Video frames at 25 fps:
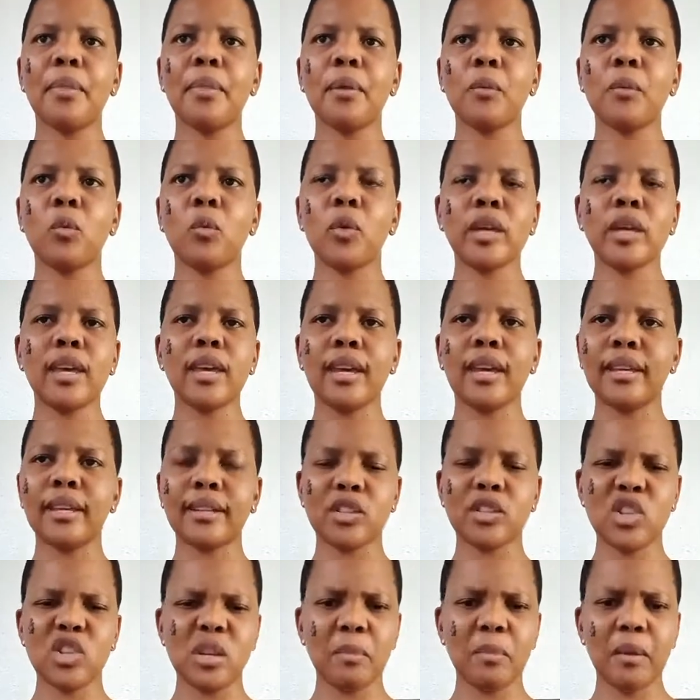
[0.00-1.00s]
working at a
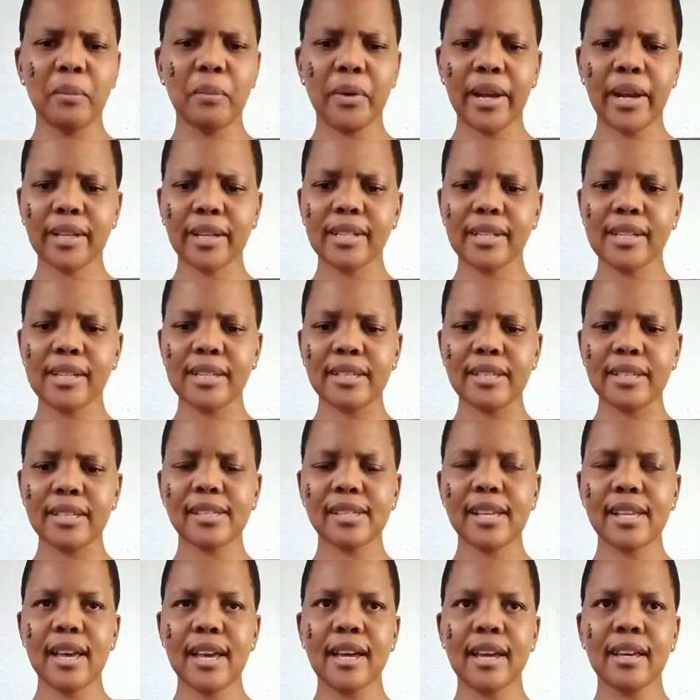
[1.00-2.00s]
GP practice
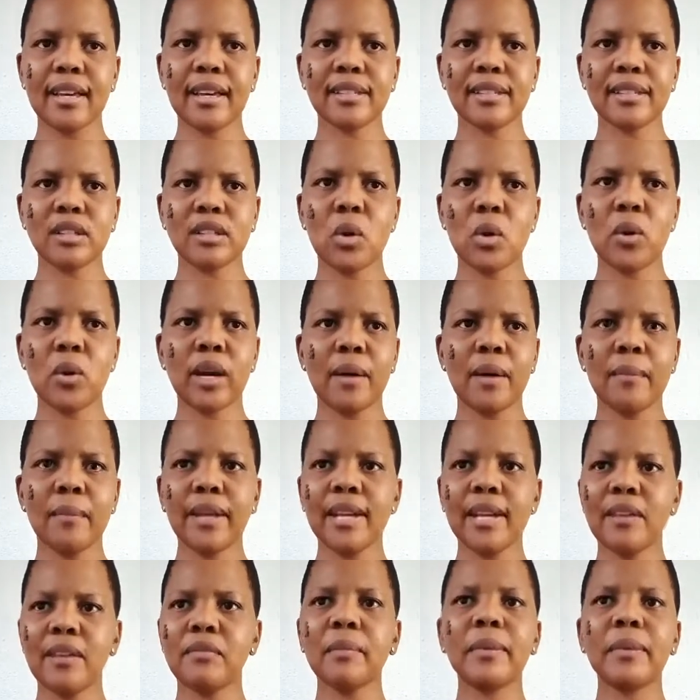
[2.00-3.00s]
as a locum,
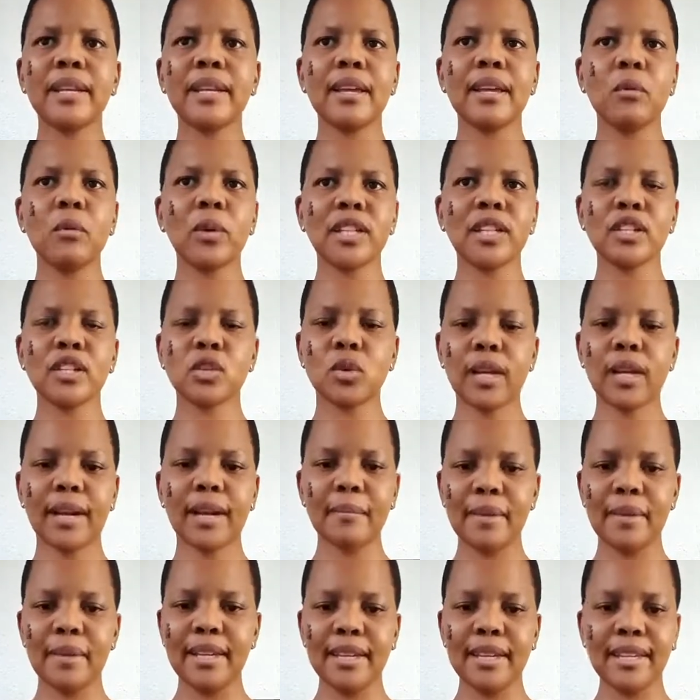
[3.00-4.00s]
and everybody wanting to
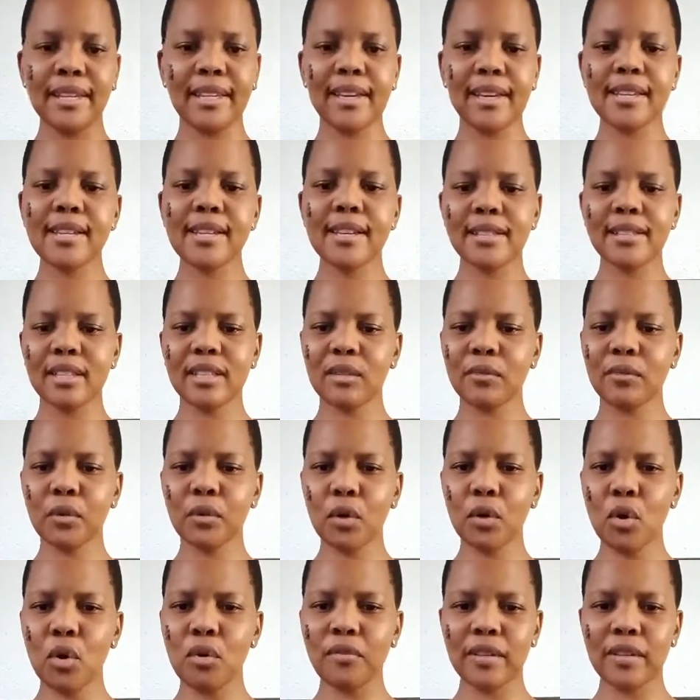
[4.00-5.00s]
come in and get tested for
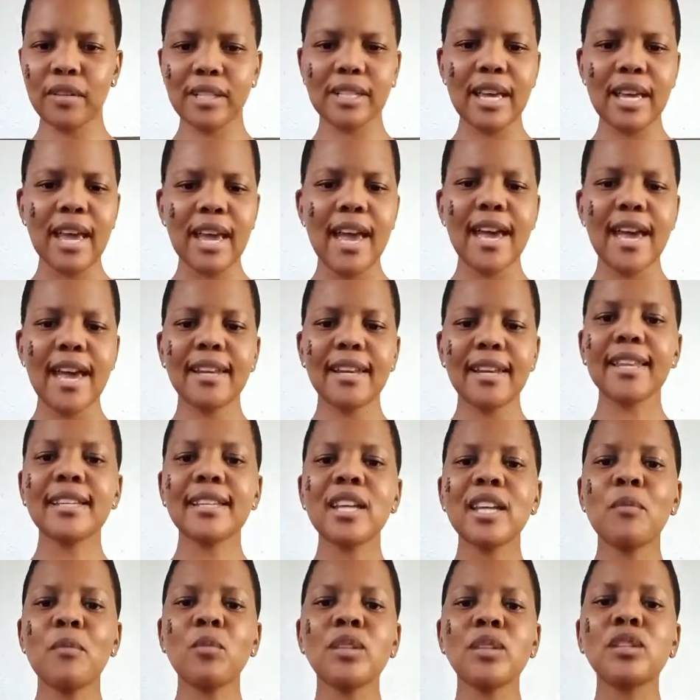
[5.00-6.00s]
COVID. And at that
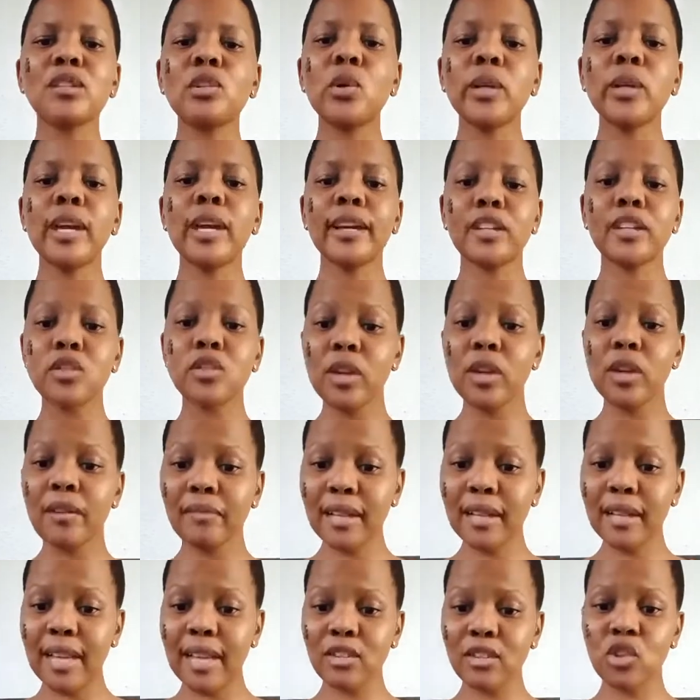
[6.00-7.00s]
time, we're still looking at
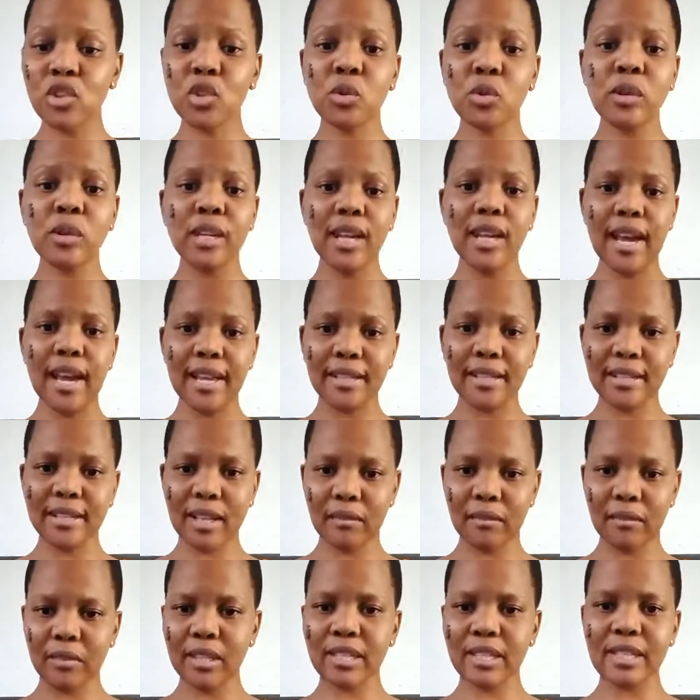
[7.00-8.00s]
travel history and stuff.
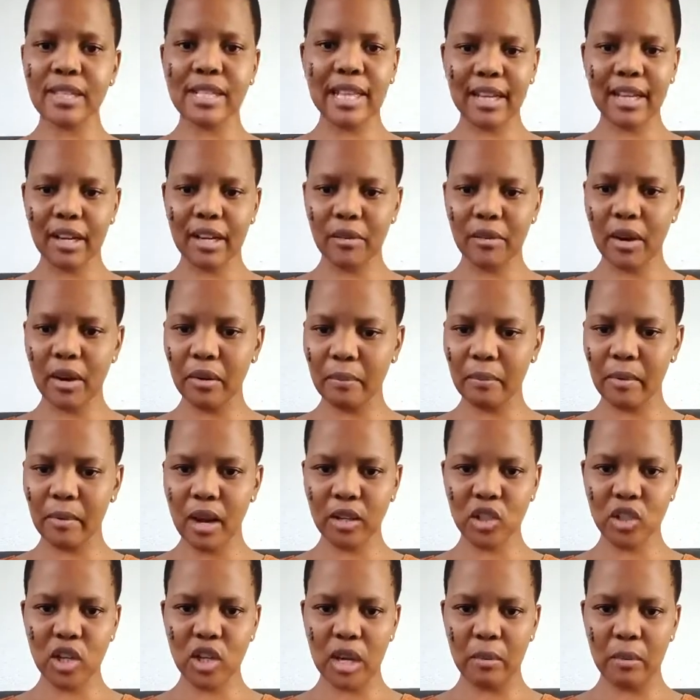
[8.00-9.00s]
This is like around
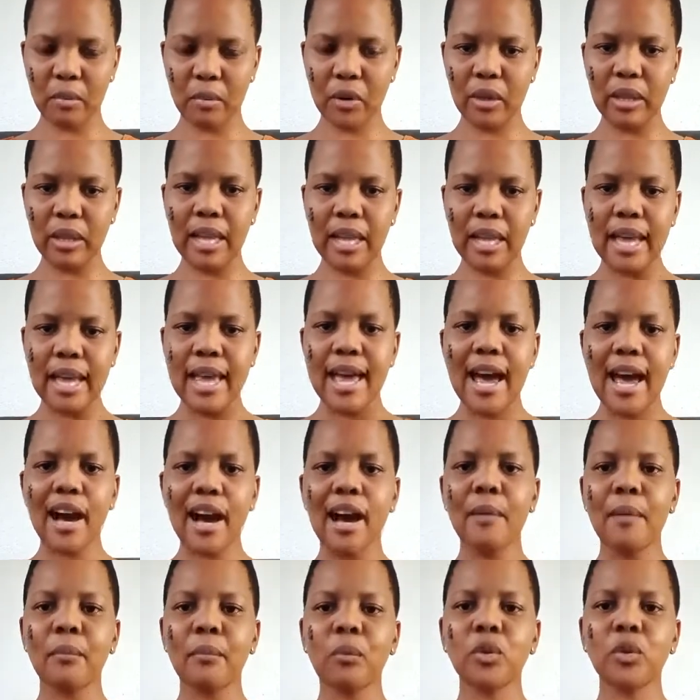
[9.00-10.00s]
March, April,
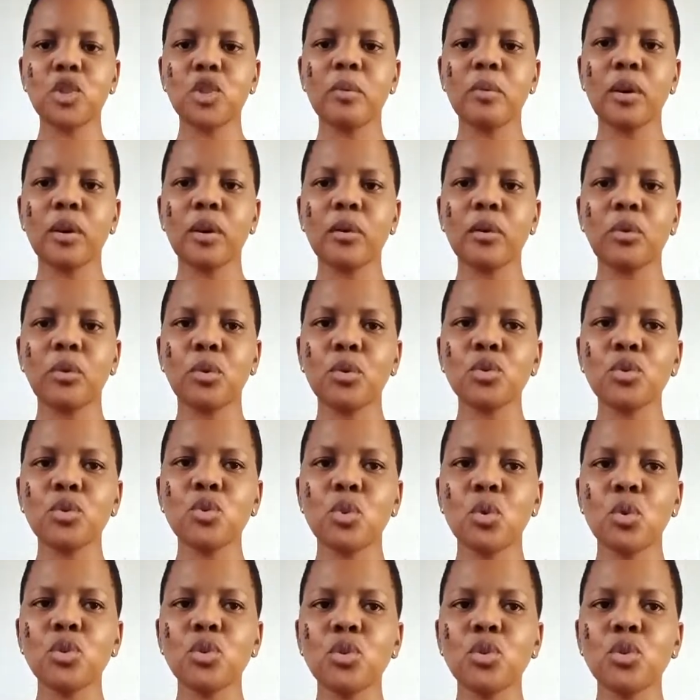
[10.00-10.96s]
which were those